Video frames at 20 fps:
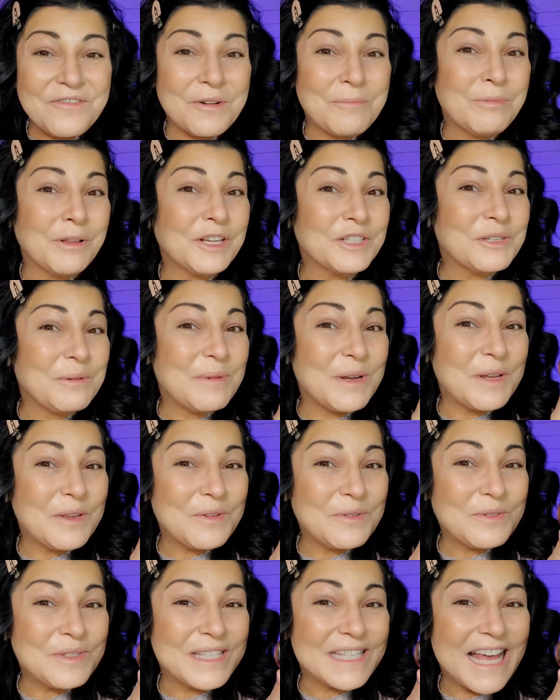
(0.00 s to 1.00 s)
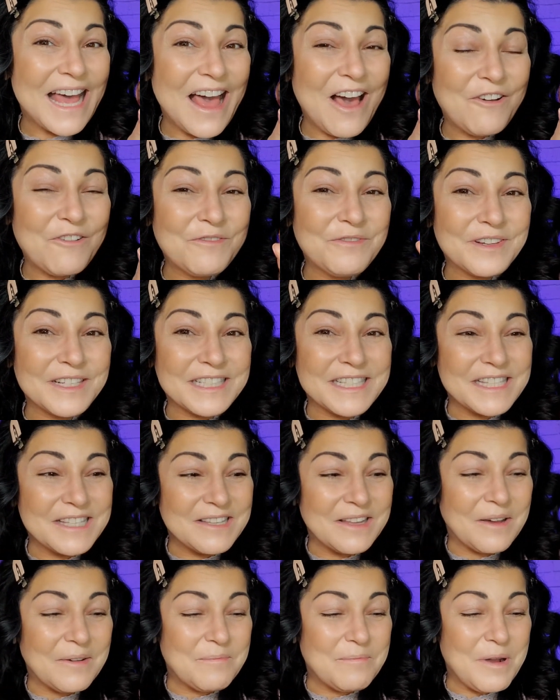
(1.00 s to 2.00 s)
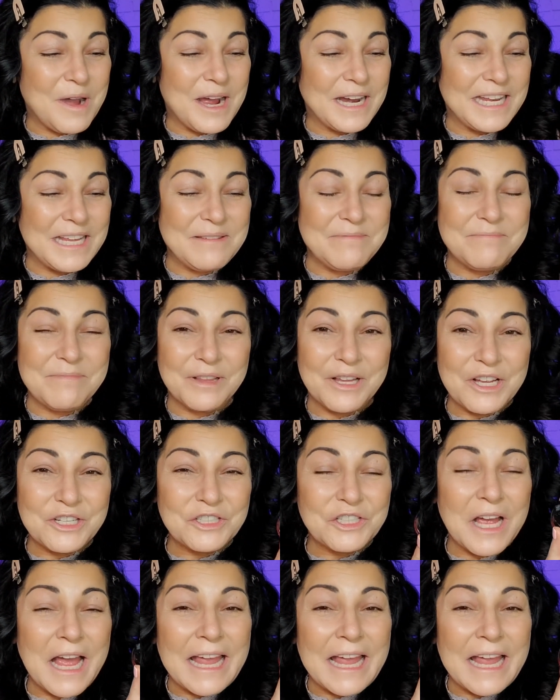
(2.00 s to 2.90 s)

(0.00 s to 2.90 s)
For blush, I'm gonna use the e.l.f. is the putty blush.